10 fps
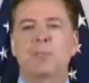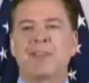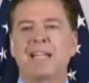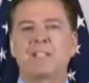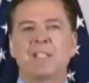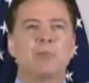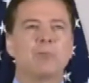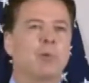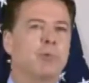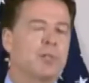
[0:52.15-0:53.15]
but that's
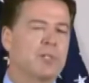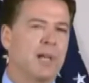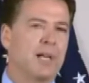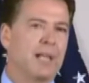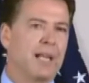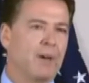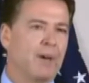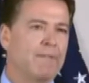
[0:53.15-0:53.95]
not what we're deciding now.